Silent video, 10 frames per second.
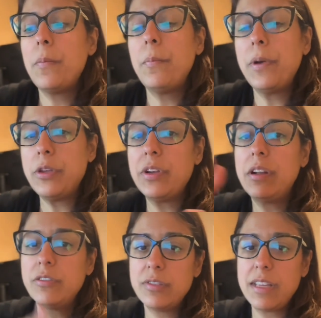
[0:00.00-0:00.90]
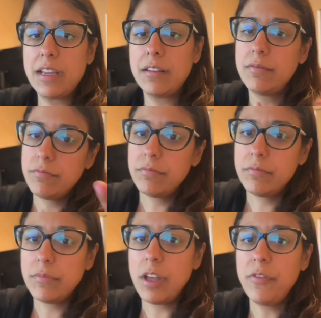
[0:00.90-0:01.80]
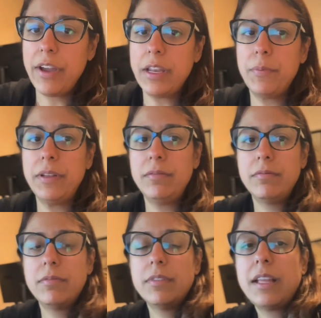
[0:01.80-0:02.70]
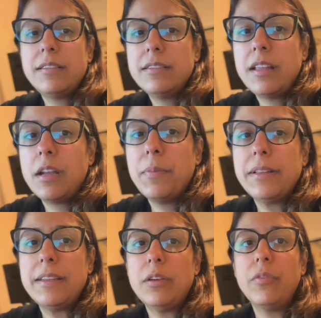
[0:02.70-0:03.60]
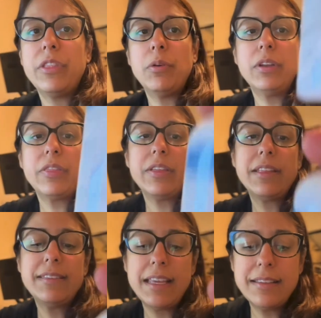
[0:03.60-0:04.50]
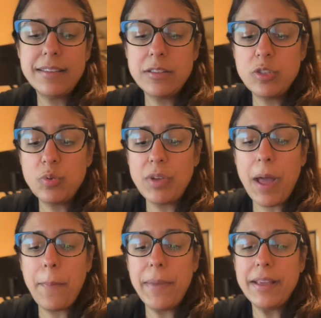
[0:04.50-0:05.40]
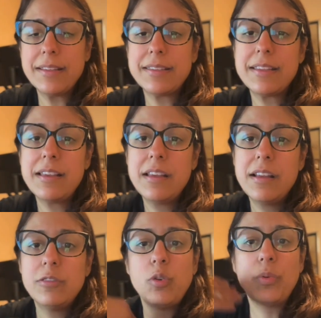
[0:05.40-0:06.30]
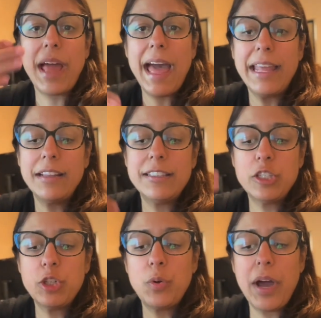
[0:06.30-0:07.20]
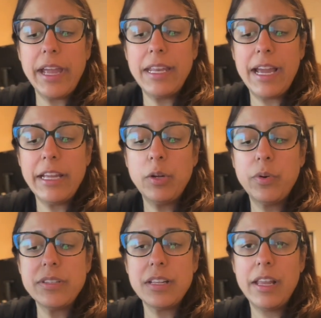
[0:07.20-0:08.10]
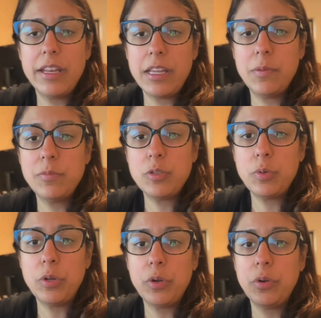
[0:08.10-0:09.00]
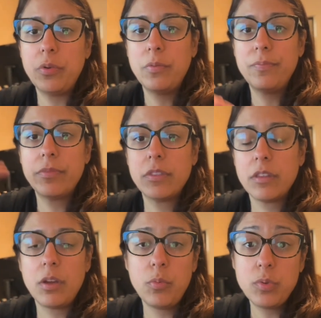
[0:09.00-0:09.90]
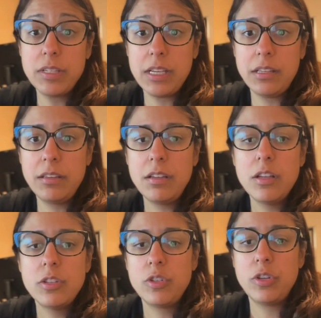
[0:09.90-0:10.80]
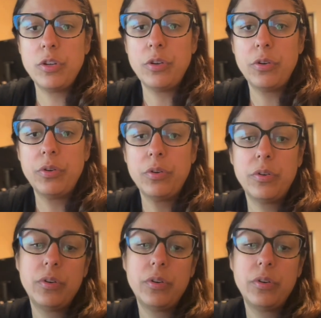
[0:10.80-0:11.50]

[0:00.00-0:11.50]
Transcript: but you can also take a vitamin. That's not a big deal. The only thing they say is do not mix, don't add additional iodine or selenium to your routine, to your